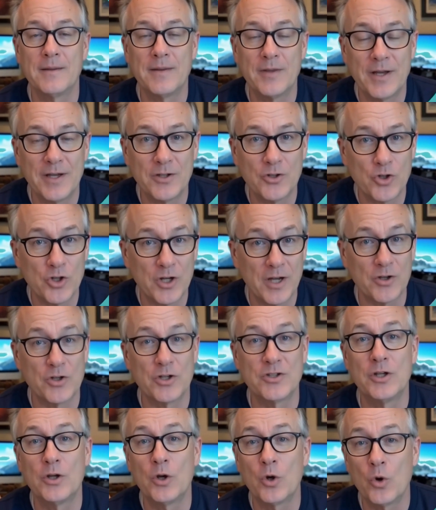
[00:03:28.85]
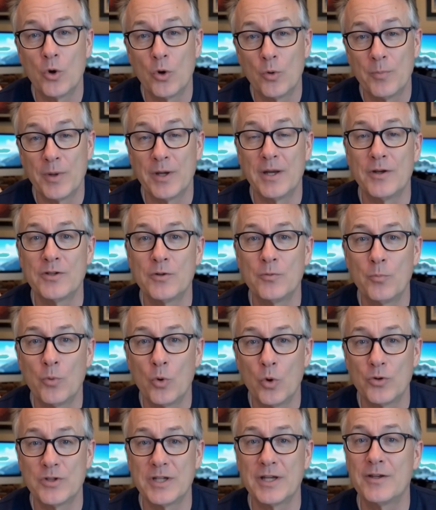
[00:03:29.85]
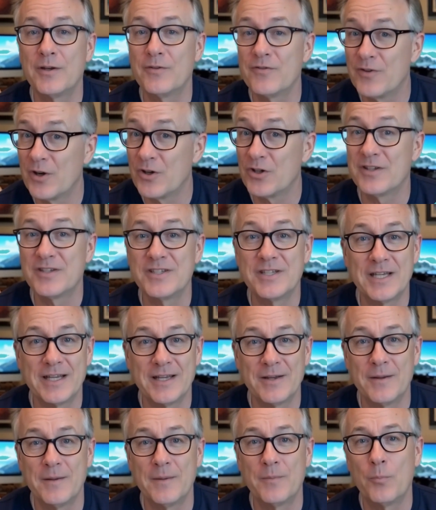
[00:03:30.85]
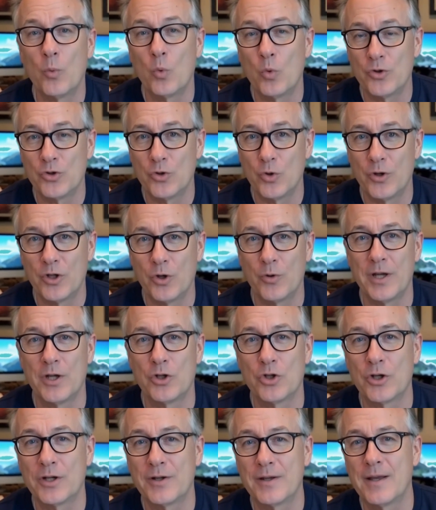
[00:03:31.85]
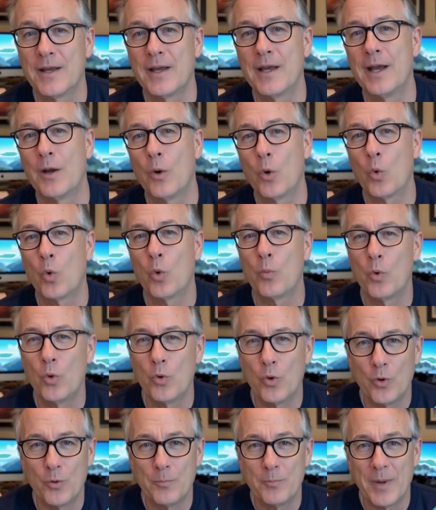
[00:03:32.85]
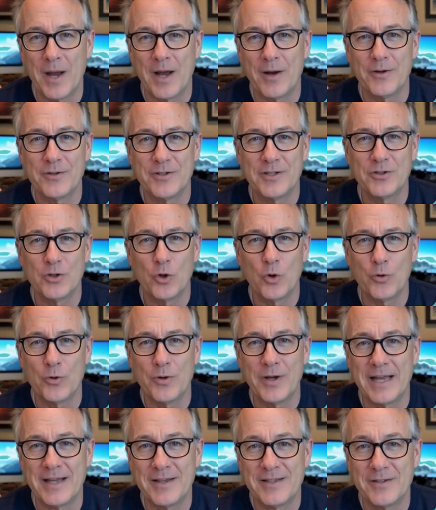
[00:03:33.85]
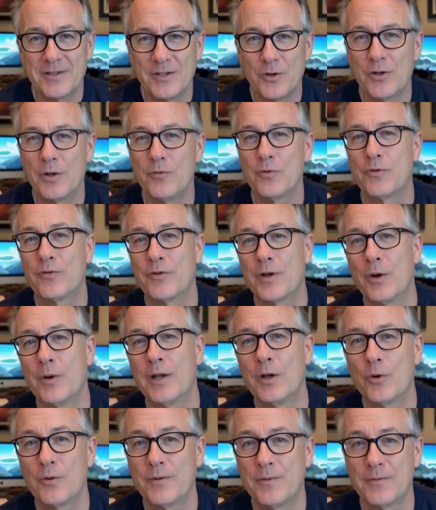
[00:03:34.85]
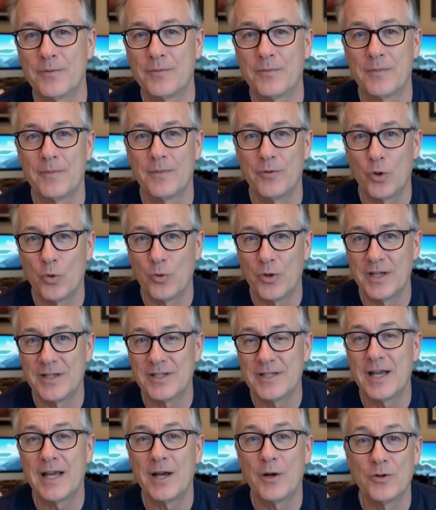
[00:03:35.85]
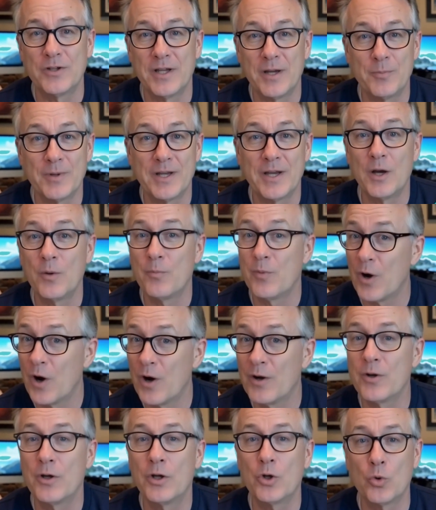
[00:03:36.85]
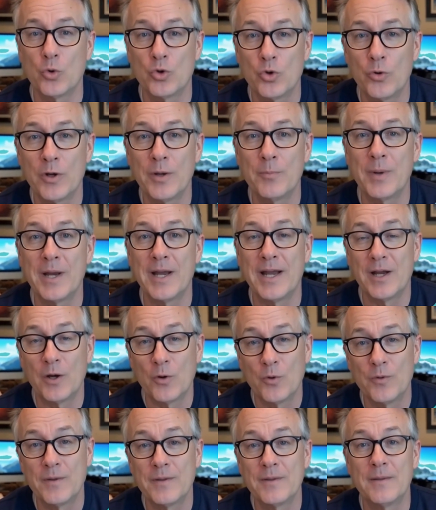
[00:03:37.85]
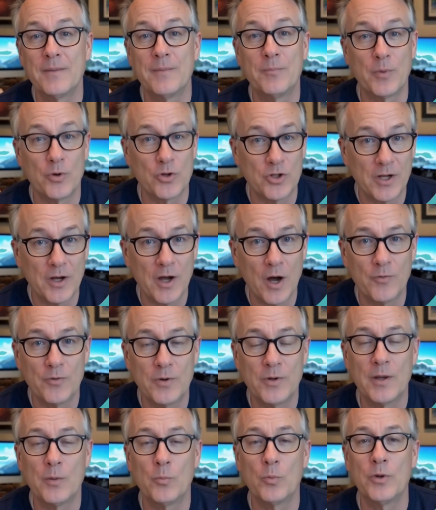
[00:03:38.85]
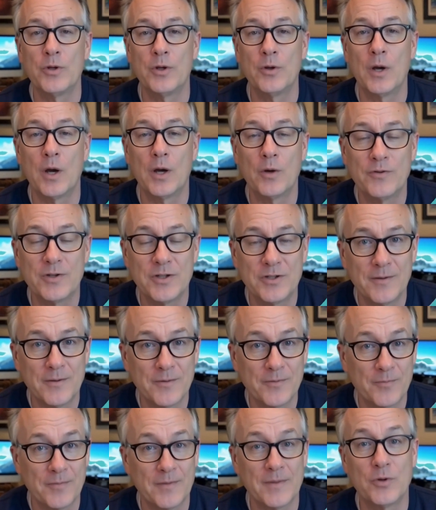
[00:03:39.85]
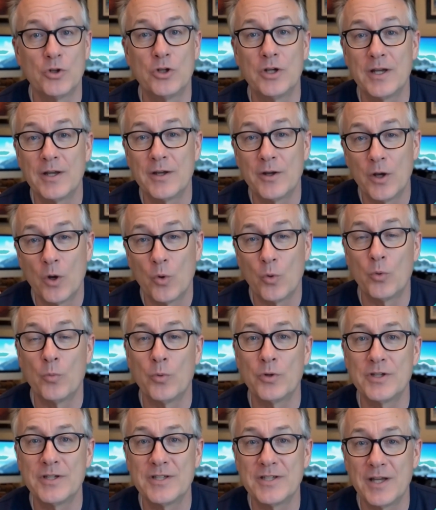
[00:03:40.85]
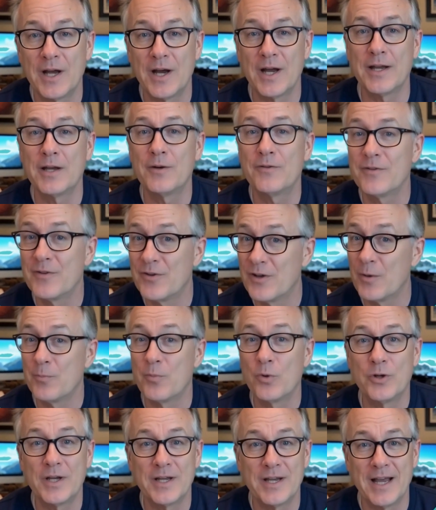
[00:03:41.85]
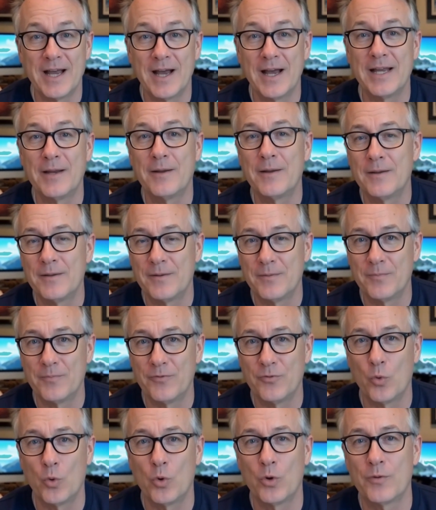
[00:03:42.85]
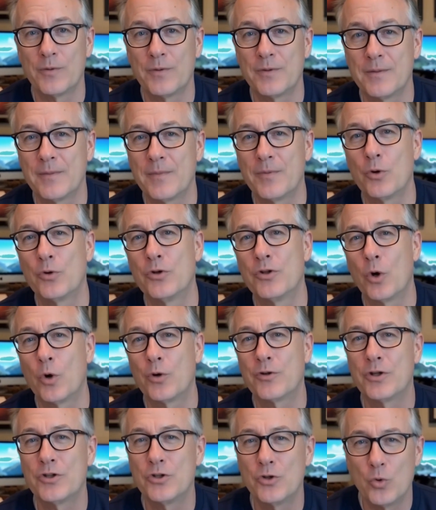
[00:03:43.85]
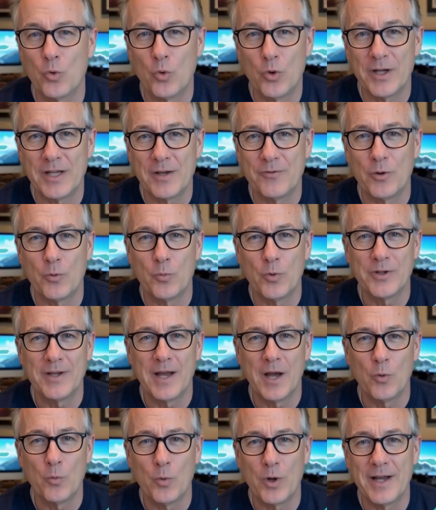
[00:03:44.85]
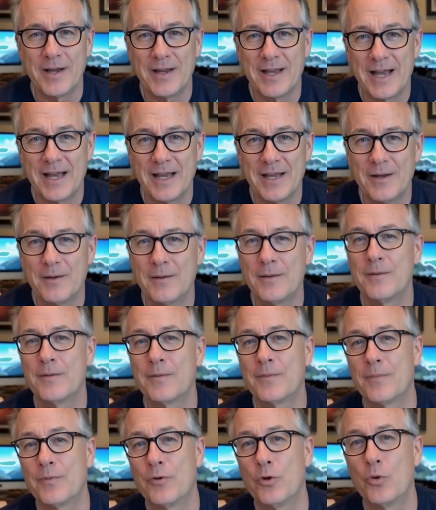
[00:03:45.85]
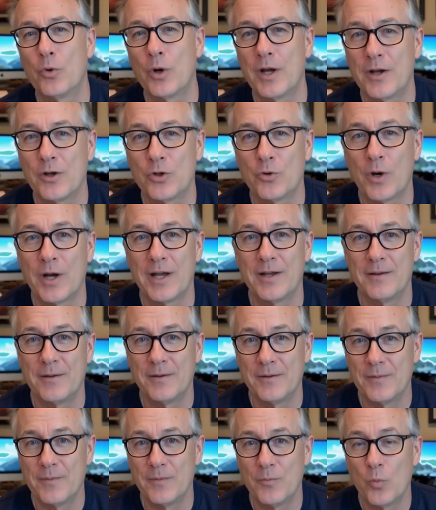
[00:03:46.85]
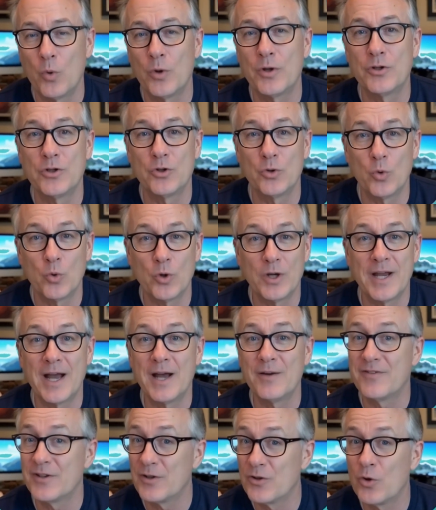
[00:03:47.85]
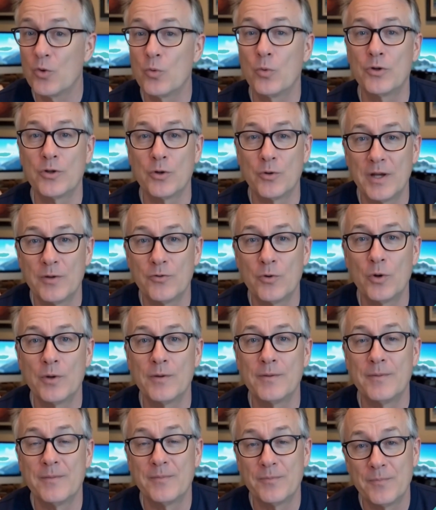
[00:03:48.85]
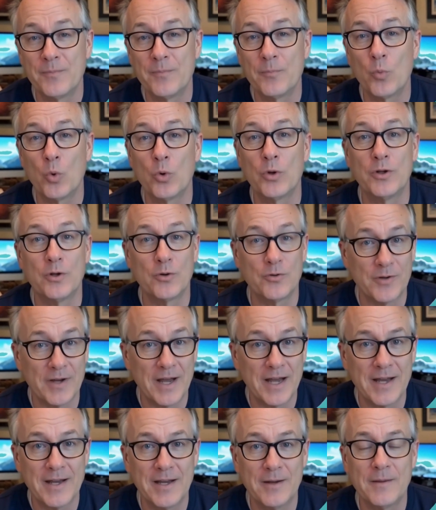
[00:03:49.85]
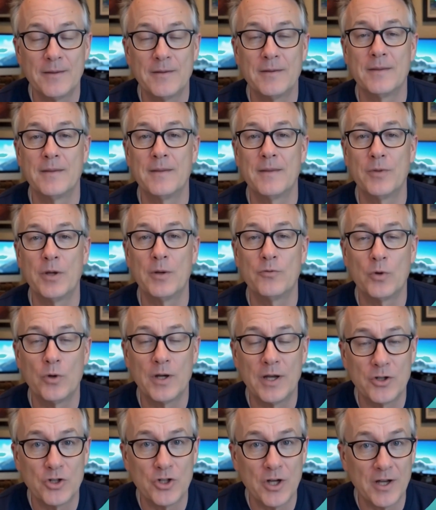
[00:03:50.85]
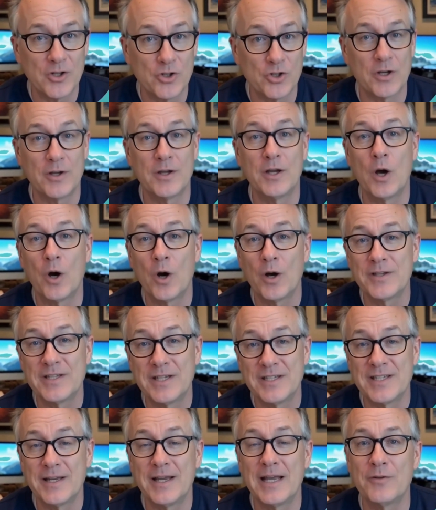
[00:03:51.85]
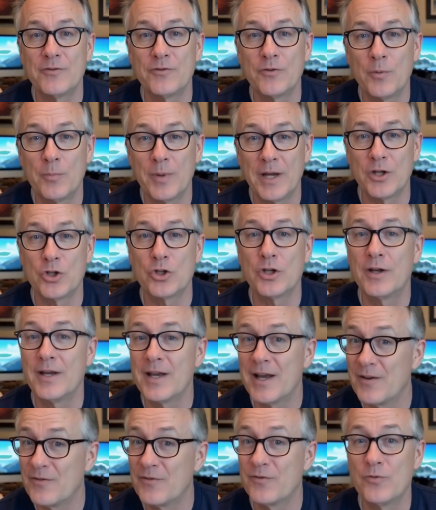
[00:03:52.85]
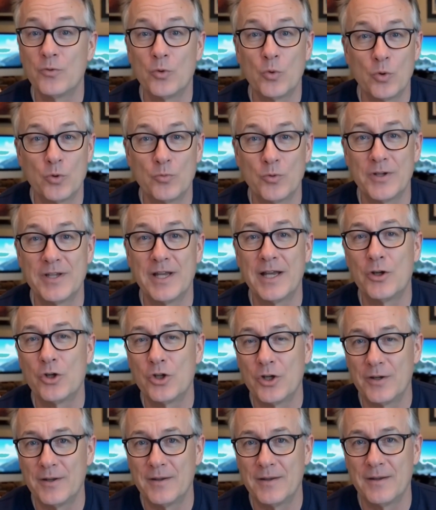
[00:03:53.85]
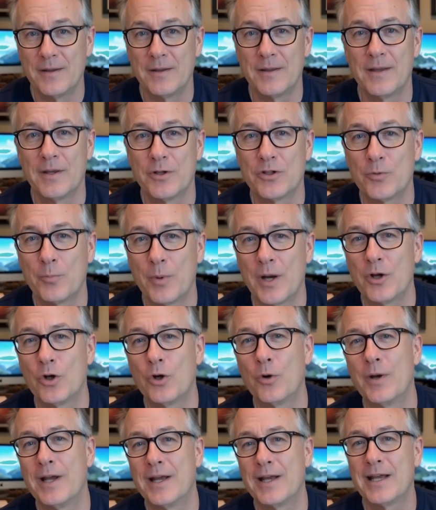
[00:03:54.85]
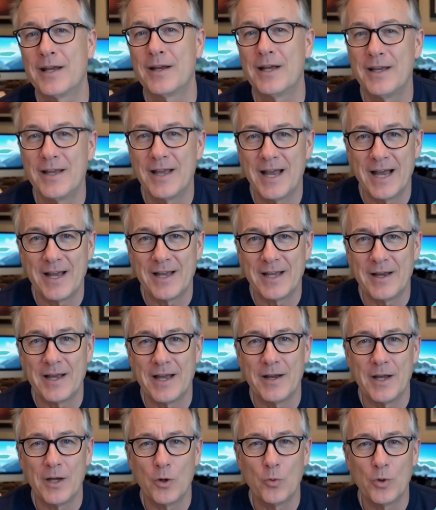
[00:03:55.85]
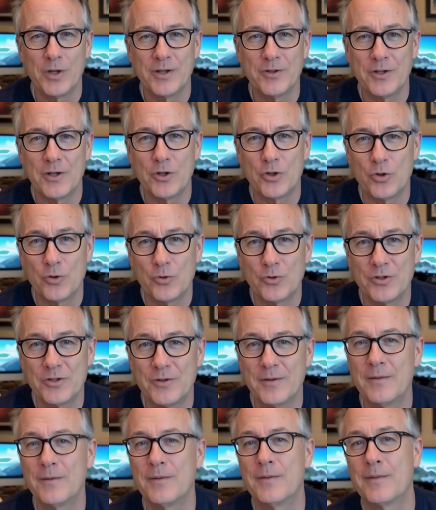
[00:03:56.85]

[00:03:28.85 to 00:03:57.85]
These changes occur because of protein deficiency, poor circulation, and hormonal imbalances, all linked to liver failure. Yuki's nails had become unusually pale, but she covered them with gloves. She didn't know it was a sign of deeper decay. 4. You start to snore even without weight gain. Strange, right? What does snoring have to do with the liver? More than you think. Liver congestion causes inflammation and fluid retention, especially in the neck and airway tissues.